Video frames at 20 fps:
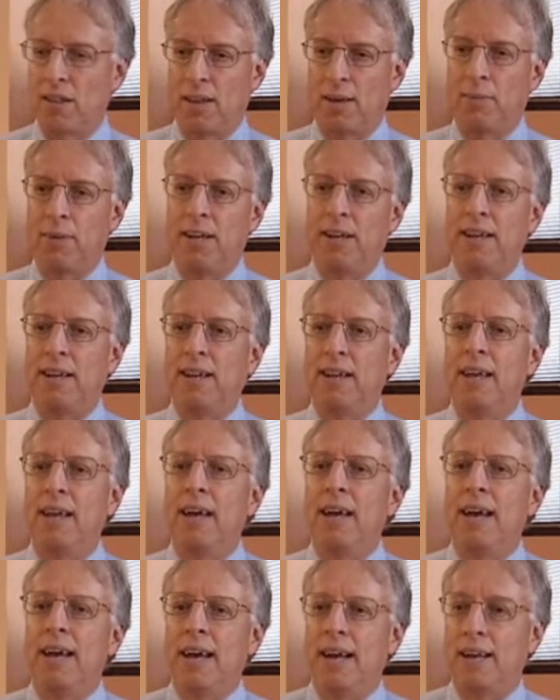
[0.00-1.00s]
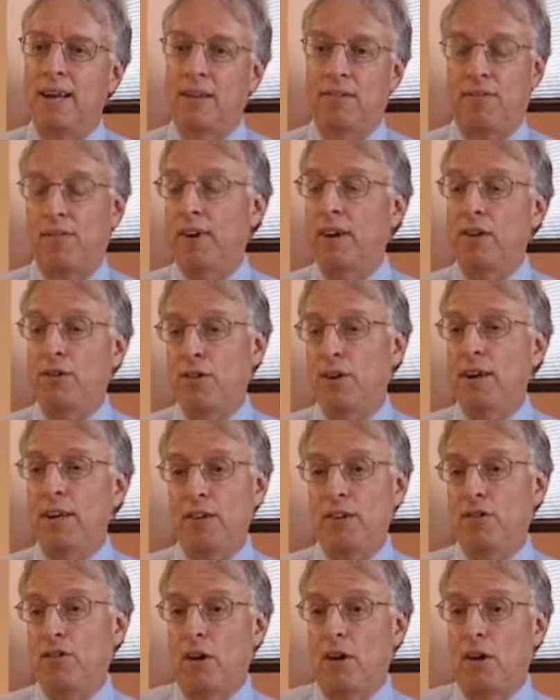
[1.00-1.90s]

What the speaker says: limited, and it's very tricky.